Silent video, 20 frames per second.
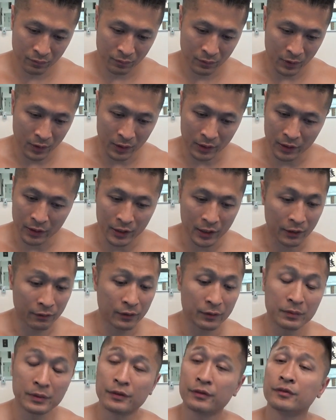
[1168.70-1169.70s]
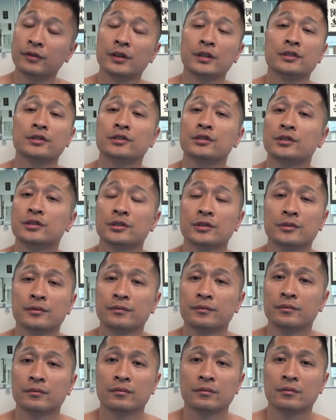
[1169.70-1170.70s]
they can never be friends,
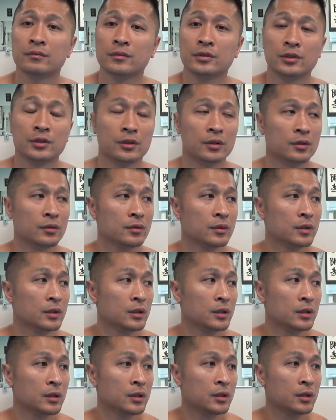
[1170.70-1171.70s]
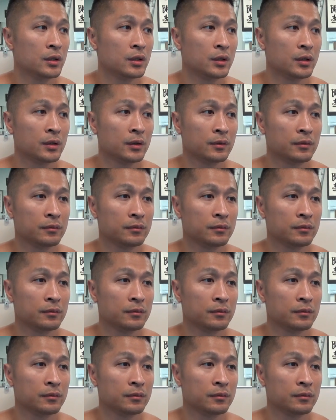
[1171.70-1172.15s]
you know um,